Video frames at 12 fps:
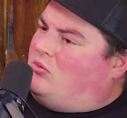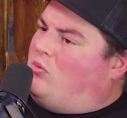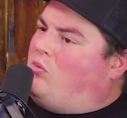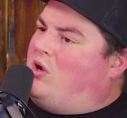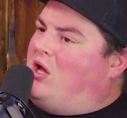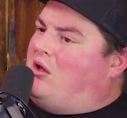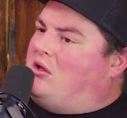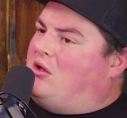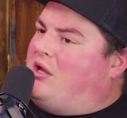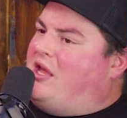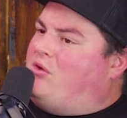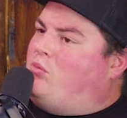Well,
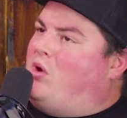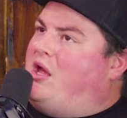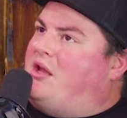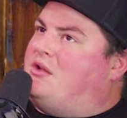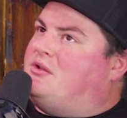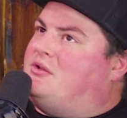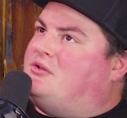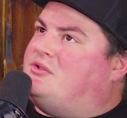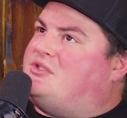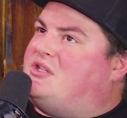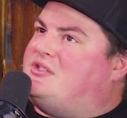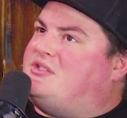in what
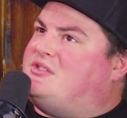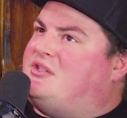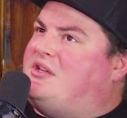sense is he?